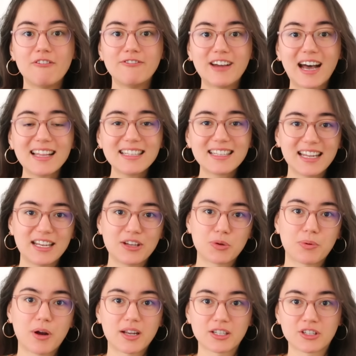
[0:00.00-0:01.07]
Validating your
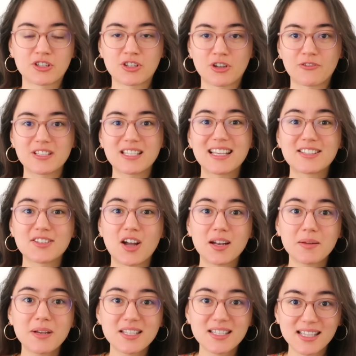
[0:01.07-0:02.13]
product or service is
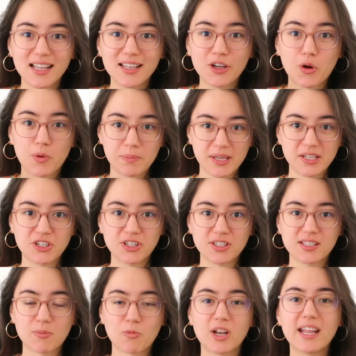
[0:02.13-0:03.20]
not about selling or pitching
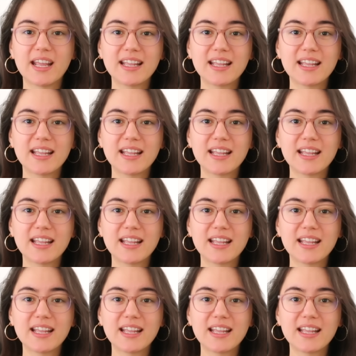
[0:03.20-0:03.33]
someone.